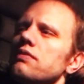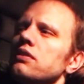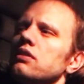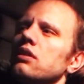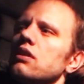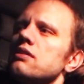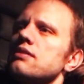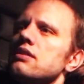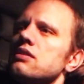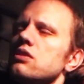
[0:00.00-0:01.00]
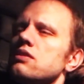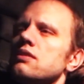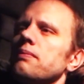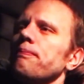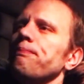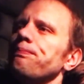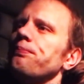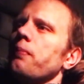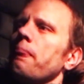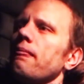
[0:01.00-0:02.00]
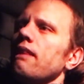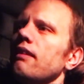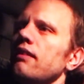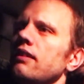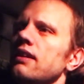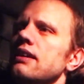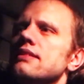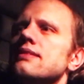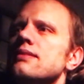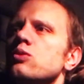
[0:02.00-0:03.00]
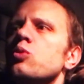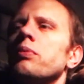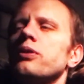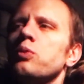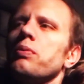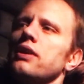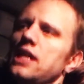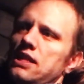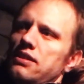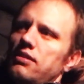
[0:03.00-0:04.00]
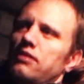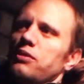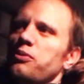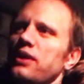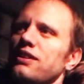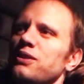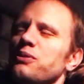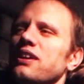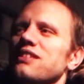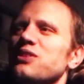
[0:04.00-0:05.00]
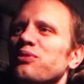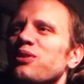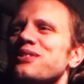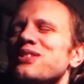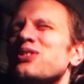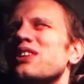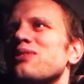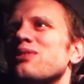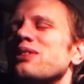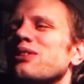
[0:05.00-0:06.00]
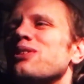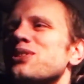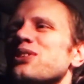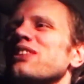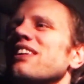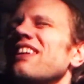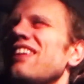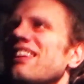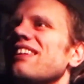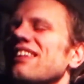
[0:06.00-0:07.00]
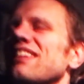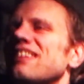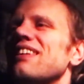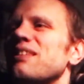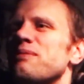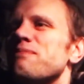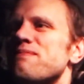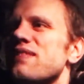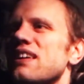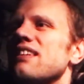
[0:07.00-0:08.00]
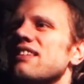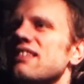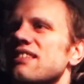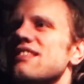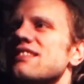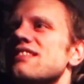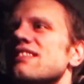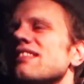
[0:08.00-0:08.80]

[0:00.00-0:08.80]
often, because it's just, it's super duper neat the way that you can traverse a tree with recursion. And